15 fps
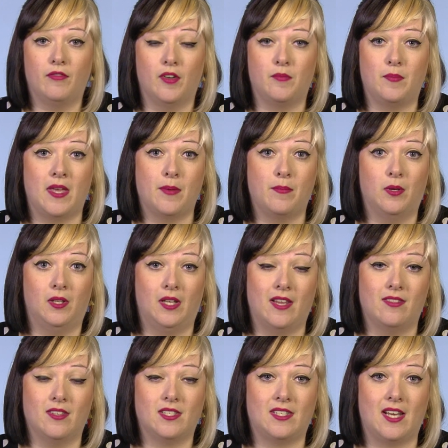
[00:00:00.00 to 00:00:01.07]
of people
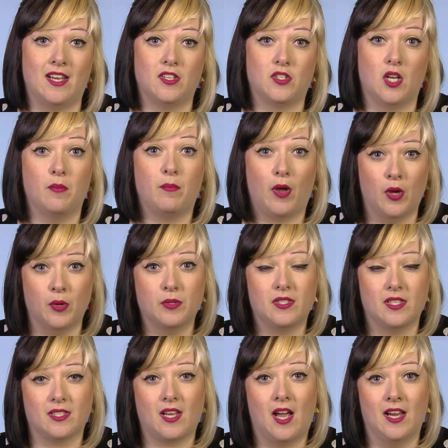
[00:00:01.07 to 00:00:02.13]
in the States oppose
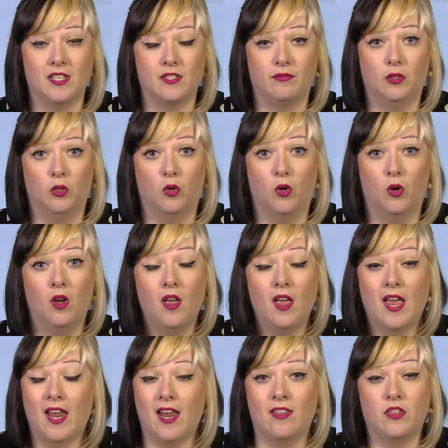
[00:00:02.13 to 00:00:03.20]
this kind of law.
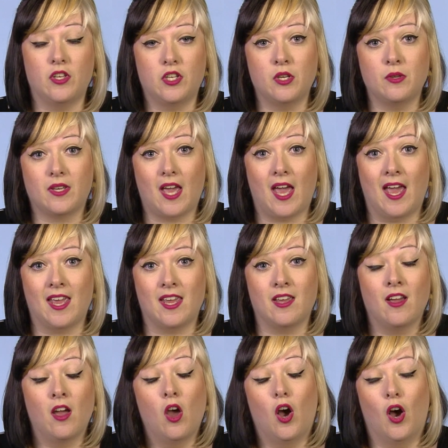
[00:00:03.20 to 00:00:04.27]
In the UK,
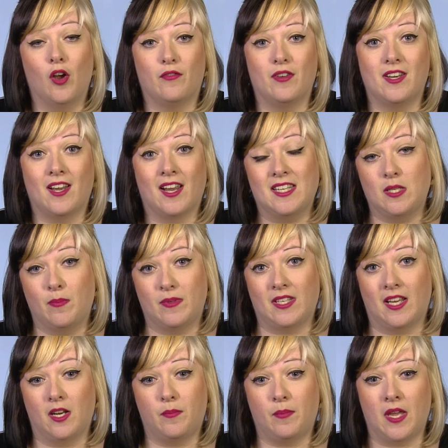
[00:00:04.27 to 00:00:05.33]
over
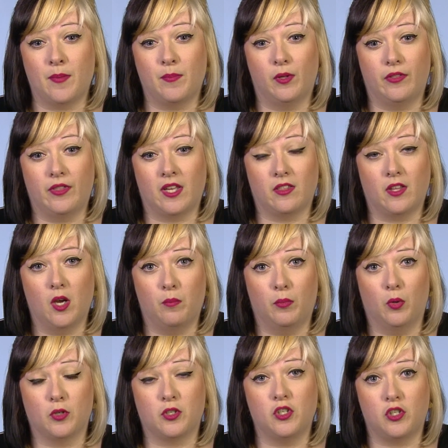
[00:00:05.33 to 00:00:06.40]
90% of people think that
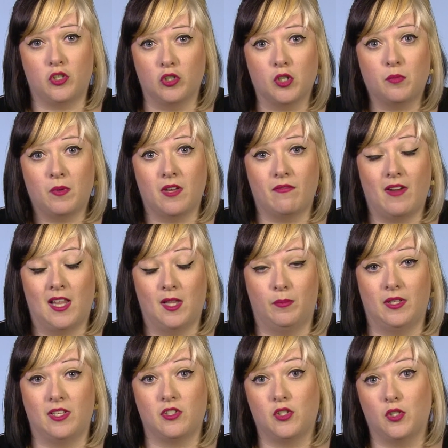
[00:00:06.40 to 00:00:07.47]
abortion should be available
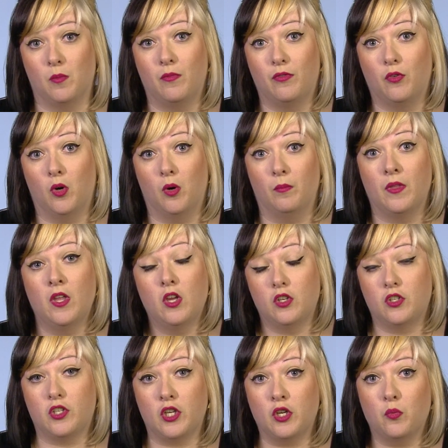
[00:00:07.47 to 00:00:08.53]
in some form
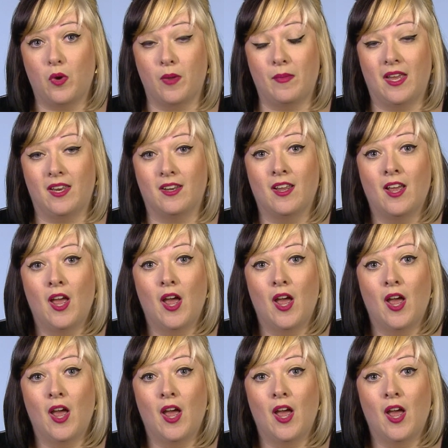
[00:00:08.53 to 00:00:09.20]
to women.